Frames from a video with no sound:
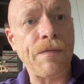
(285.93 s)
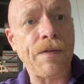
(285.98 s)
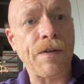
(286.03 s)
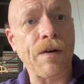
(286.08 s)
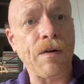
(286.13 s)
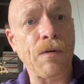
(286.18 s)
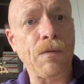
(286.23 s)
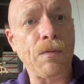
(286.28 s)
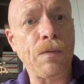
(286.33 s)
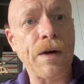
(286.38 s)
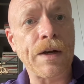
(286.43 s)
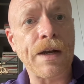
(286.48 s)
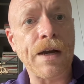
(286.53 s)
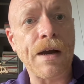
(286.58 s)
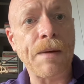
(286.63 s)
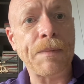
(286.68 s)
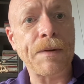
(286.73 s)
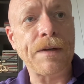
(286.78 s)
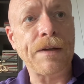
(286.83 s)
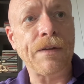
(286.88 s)
So what
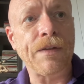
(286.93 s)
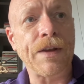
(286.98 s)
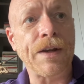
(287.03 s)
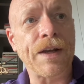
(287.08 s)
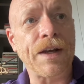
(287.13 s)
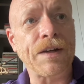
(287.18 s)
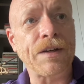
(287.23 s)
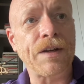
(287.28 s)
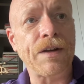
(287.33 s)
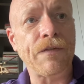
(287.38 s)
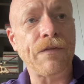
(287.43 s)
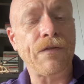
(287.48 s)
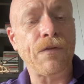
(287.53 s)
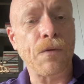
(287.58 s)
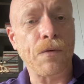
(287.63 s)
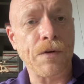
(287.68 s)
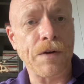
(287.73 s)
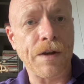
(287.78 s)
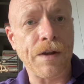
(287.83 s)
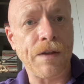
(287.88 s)
happened in the
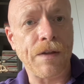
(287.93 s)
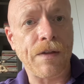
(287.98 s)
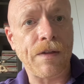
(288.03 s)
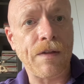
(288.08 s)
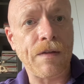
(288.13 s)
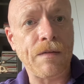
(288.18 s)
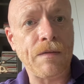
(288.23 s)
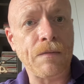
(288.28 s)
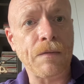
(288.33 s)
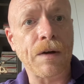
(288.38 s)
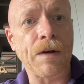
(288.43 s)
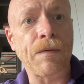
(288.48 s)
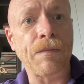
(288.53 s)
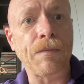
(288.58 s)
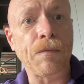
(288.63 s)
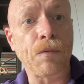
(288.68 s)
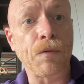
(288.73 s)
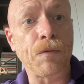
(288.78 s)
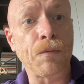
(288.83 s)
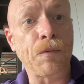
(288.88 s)
1940s? Well,
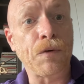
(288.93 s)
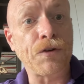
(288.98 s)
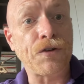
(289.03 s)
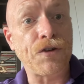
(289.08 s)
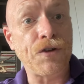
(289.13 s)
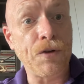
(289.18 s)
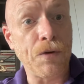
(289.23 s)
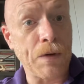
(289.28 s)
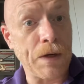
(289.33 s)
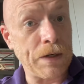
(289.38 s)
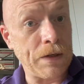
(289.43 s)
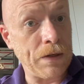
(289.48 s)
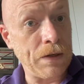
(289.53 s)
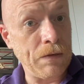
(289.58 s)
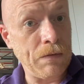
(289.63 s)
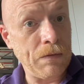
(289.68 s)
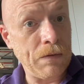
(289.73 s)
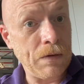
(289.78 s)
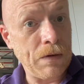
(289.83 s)
World War II ended,